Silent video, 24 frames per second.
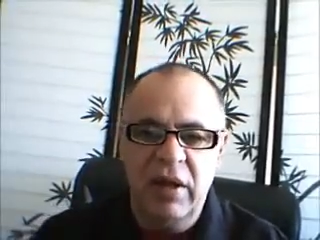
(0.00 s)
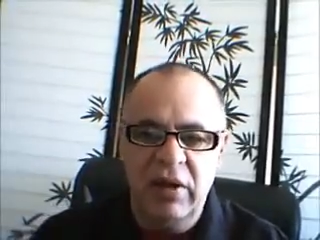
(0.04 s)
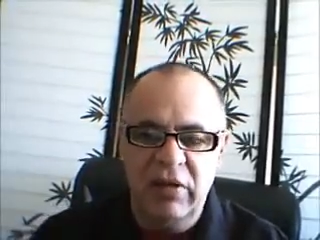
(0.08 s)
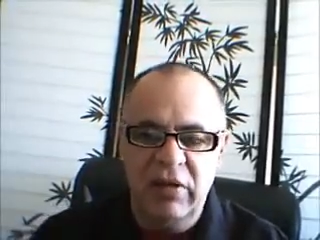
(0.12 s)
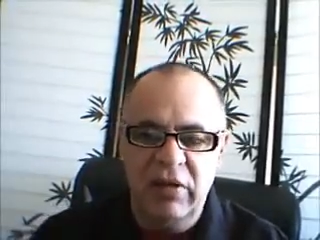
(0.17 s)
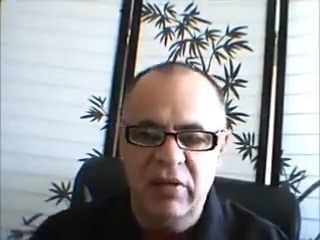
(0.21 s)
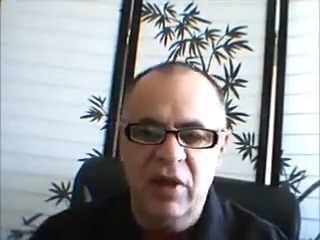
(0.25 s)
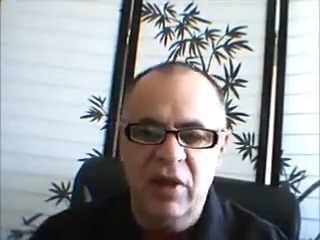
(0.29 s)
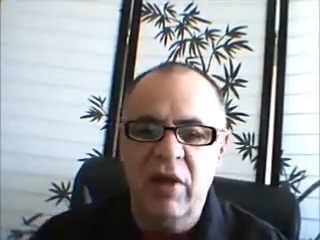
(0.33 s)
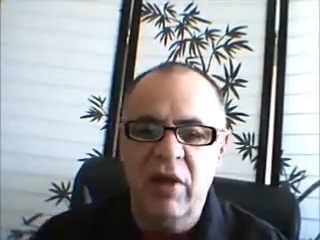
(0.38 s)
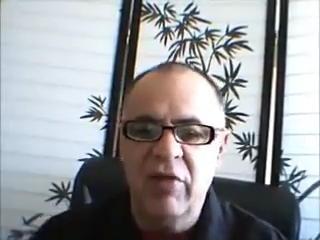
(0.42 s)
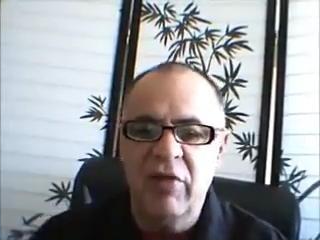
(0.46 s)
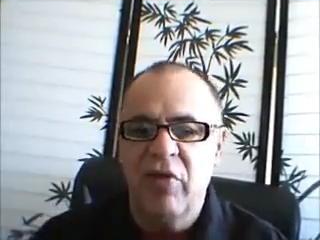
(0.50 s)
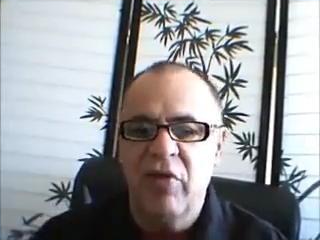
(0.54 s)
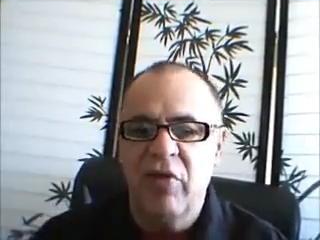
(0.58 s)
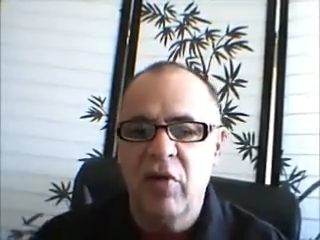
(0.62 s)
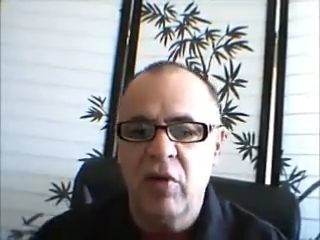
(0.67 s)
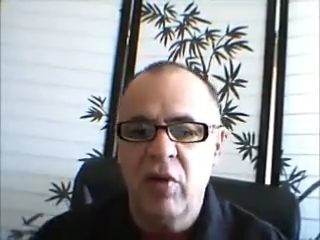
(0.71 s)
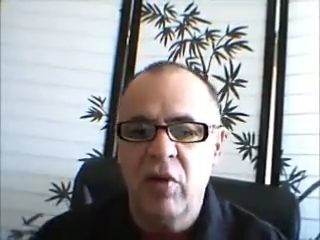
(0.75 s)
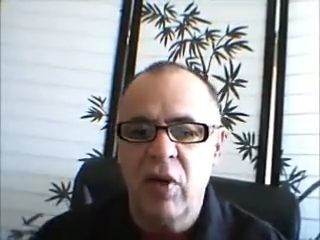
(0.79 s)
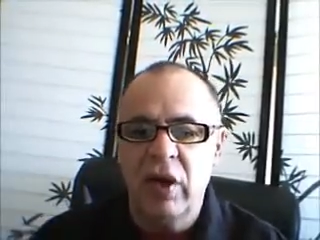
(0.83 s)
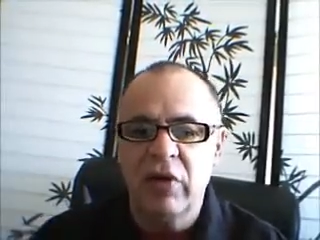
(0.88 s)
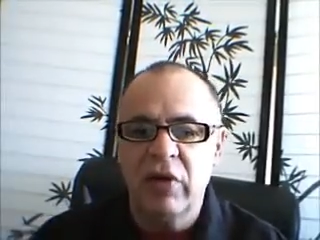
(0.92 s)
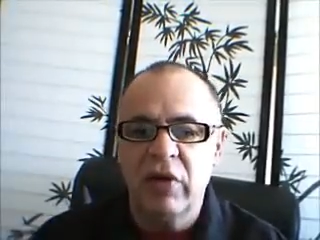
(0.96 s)
His love for
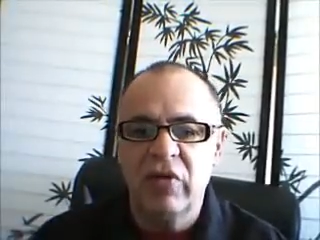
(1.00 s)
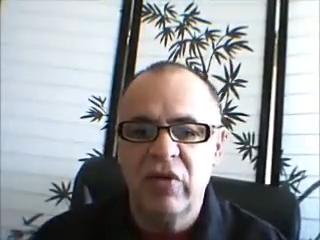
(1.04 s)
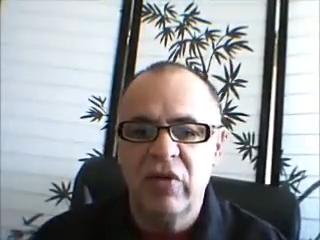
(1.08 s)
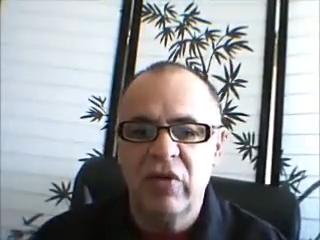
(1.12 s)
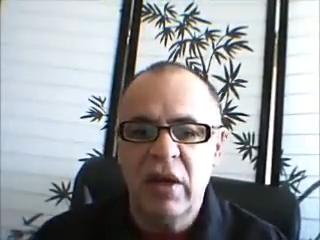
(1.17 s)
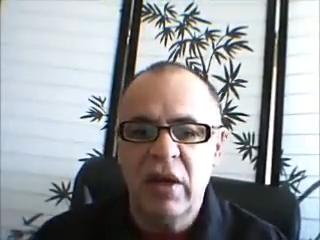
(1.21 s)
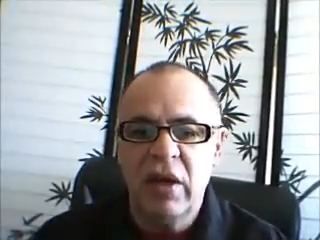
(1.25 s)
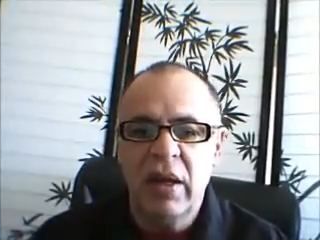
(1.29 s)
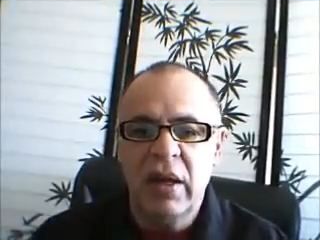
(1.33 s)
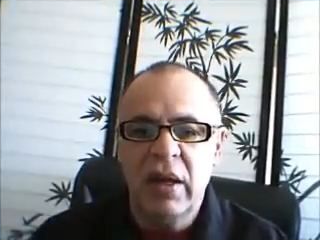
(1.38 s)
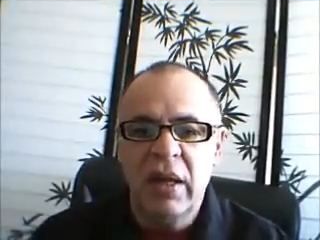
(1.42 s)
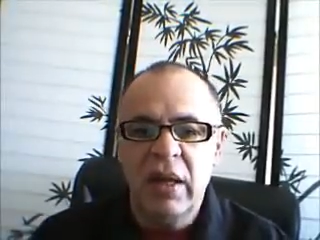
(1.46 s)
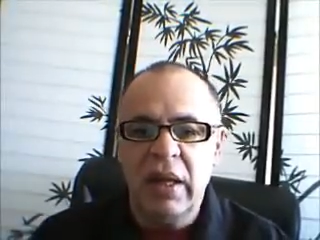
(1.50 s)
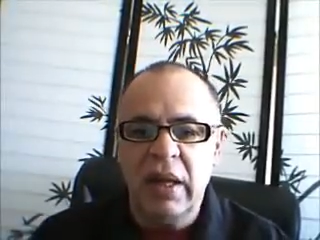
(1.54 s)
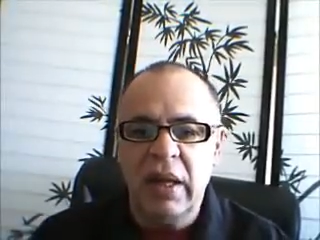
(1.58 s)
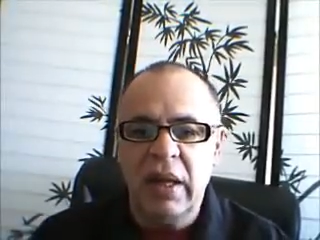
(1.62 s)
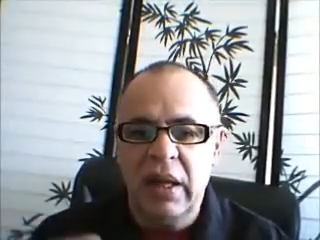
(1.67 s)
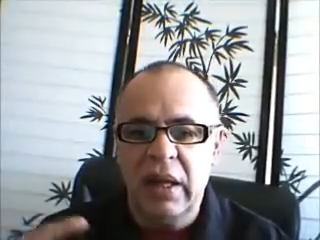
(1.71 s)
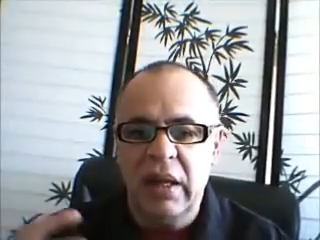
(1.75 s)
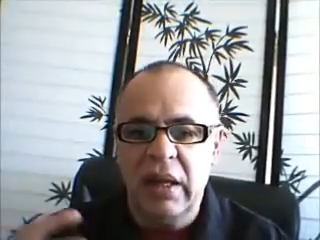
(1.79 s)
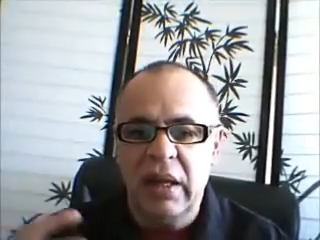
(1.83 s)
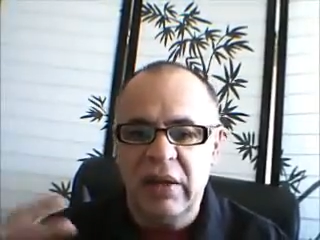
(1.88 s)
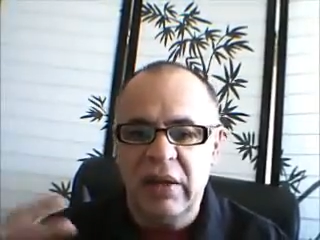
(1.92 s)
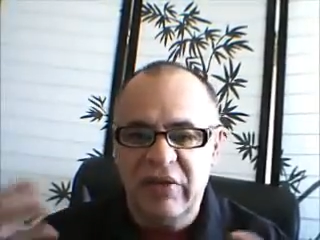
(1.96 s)
us
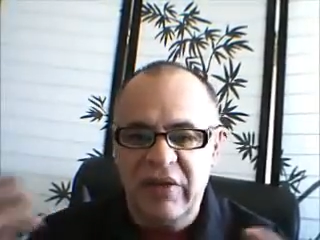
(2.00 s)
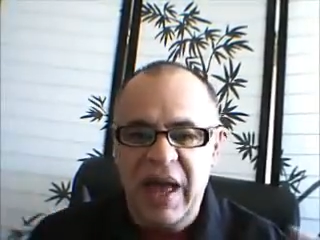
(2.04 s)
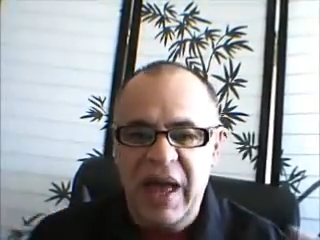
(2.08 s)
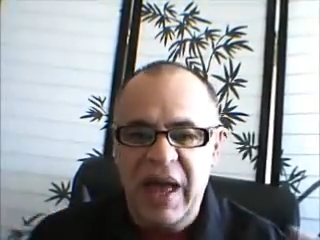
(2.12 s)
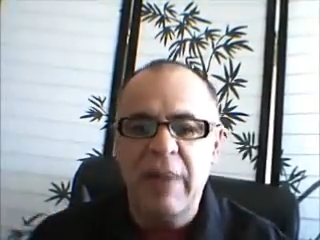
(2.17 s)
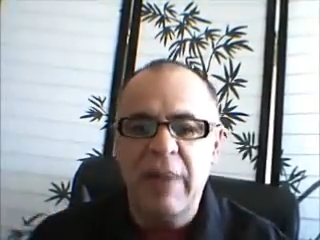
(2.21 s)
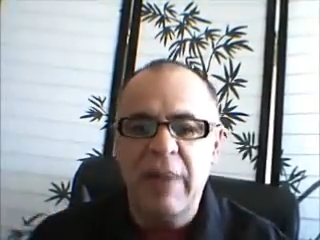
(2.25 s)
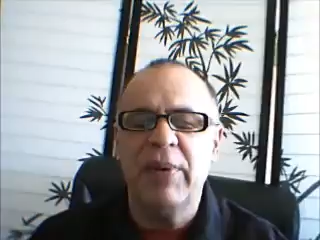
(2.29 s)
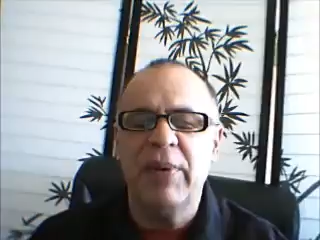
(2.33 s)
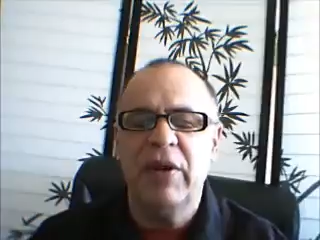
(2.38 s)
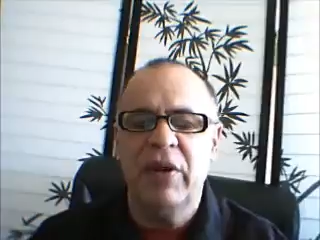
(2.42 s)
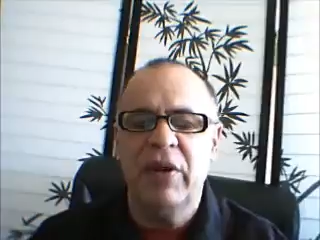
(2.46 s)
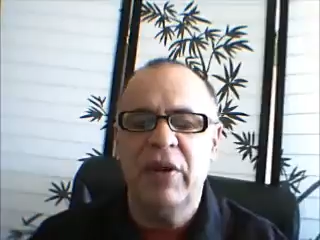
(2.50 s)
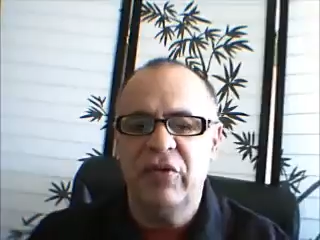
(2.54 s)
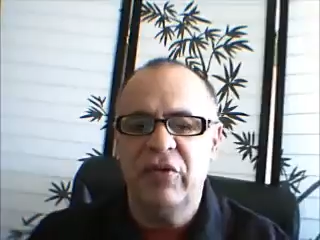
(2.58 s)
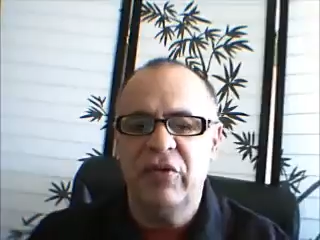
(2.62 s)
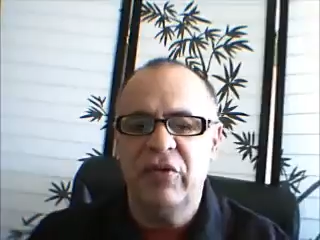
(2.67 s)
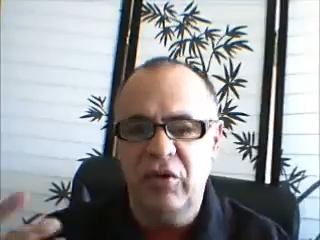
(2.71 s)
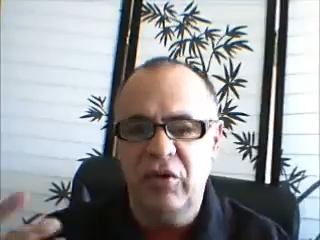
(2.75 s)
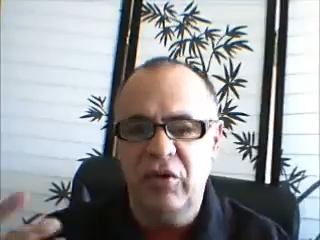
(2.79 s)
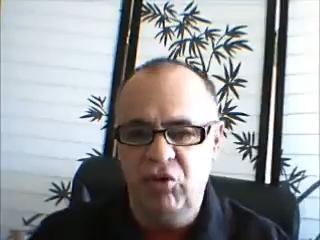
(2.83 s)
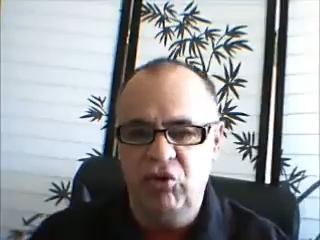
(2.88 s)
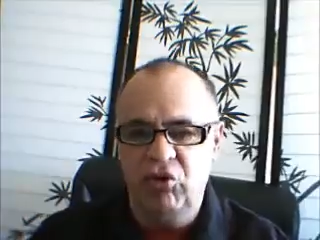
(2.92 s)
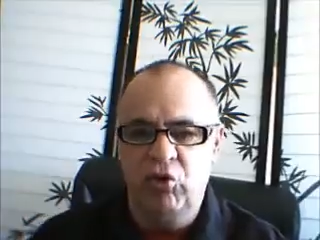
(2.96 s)
and his
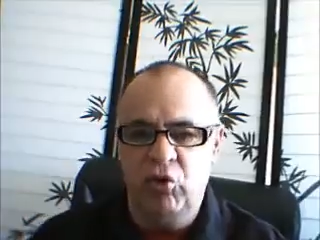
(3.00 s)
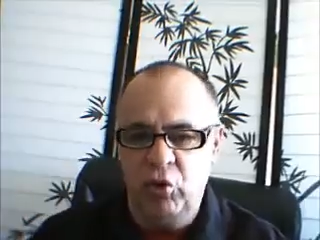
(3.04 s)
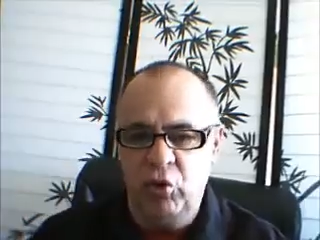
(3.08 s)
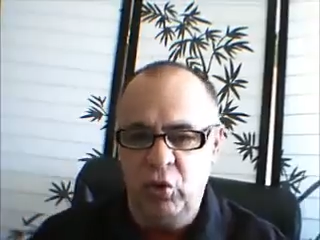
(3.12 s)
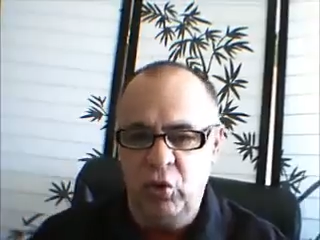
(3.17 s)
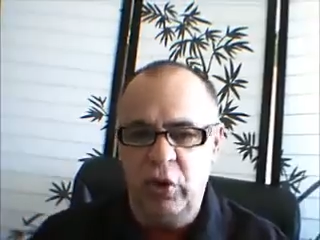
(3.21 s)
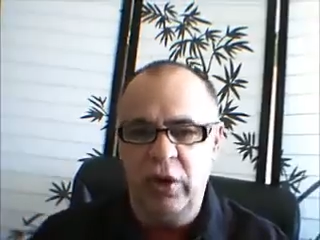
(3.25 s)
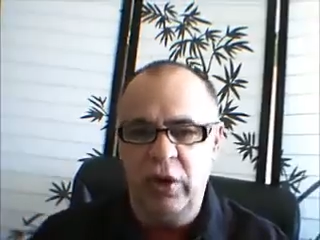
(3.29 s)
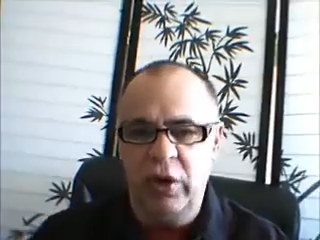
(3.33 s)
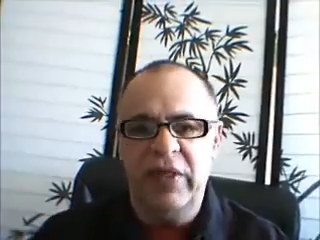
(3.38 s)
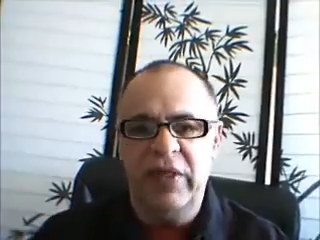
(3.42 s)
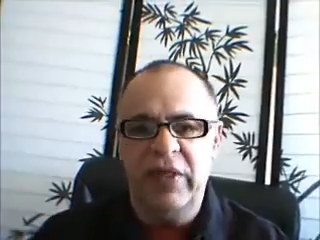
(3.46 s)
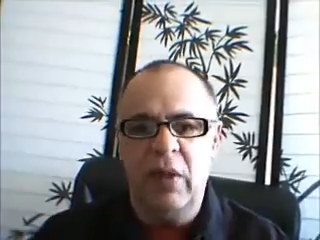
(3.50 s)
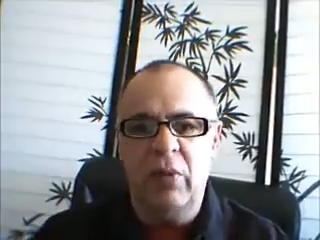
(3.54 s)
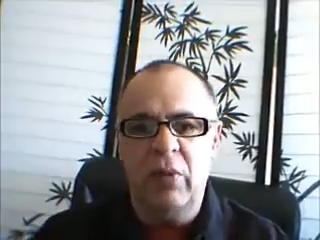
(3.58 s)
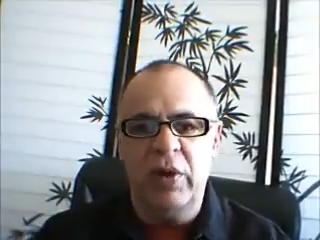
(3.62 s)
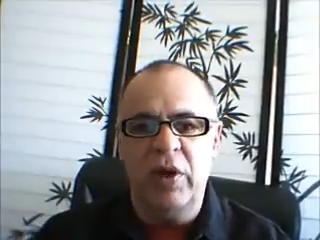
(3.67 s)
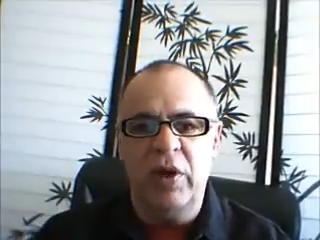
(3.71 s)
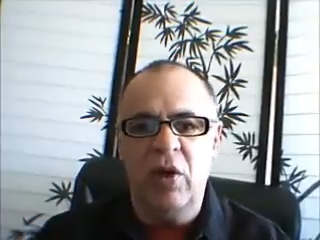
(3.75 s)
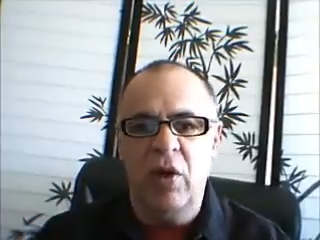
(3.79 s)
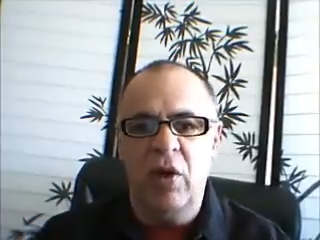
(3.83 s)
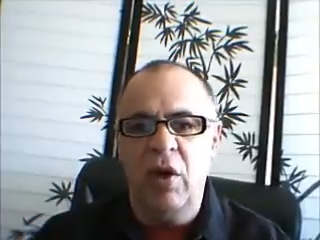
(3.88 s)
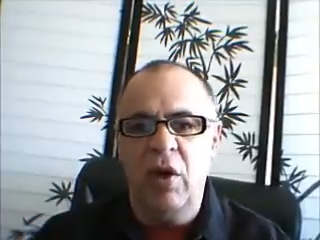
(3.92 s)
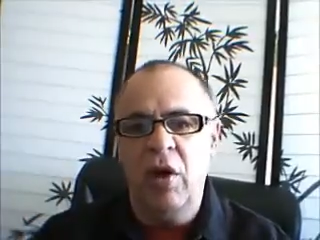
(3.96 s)
happiness and his joy that
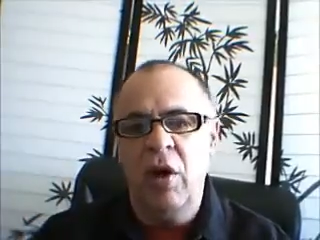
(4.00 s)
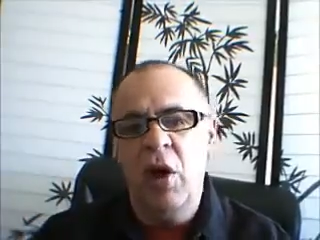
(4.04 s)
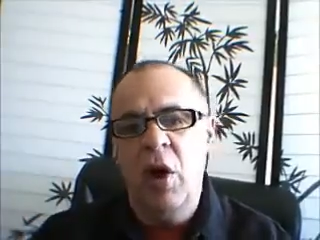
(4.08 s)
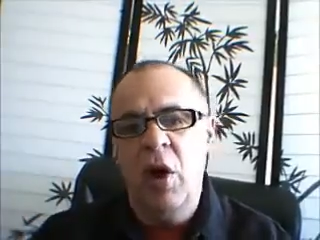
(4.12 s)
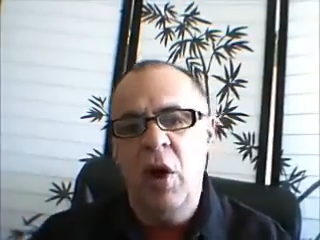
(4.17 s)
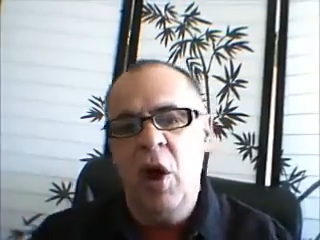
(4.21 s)
we are